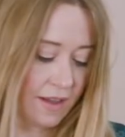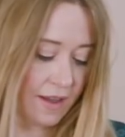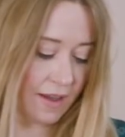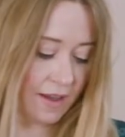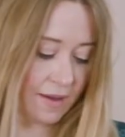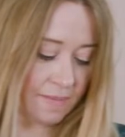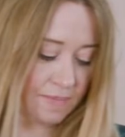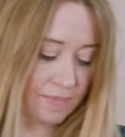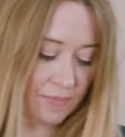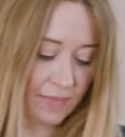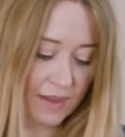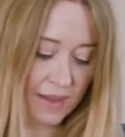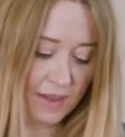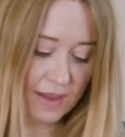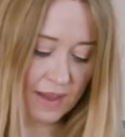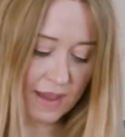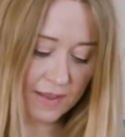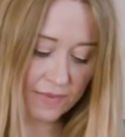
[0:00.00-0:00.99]
And
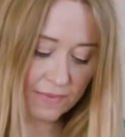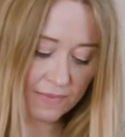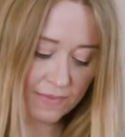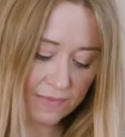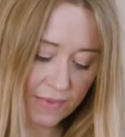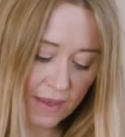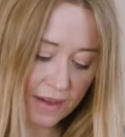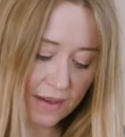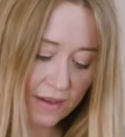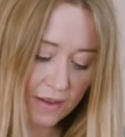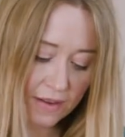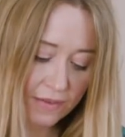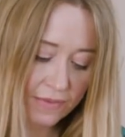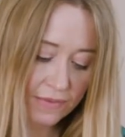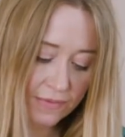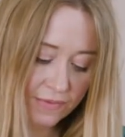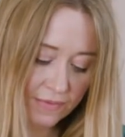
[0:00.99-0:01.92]
that kind of